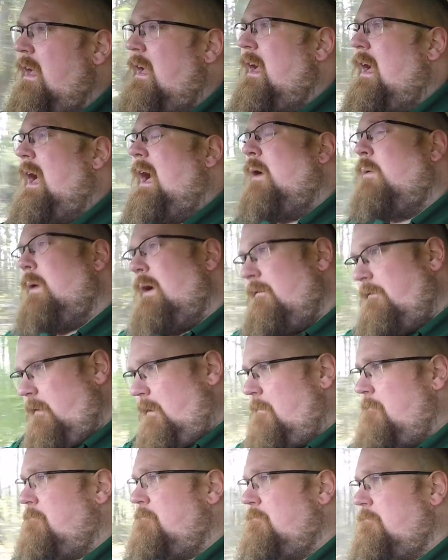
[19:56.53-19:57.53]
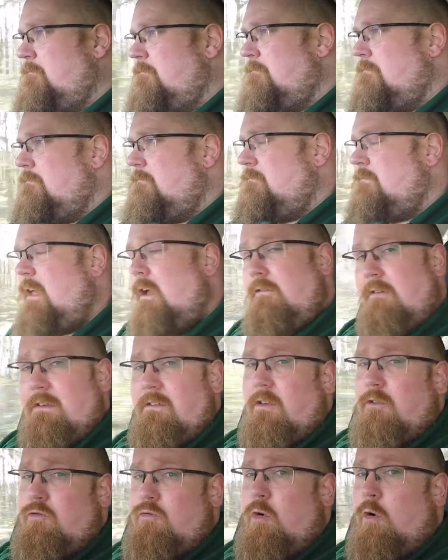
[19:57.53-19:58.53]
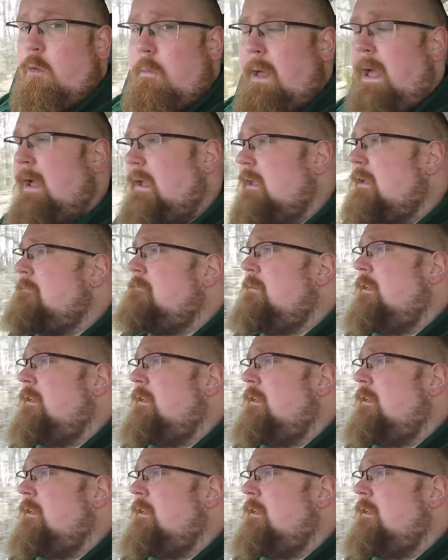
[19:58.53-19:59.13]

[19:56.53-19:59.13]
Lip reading: However, there is a drawback,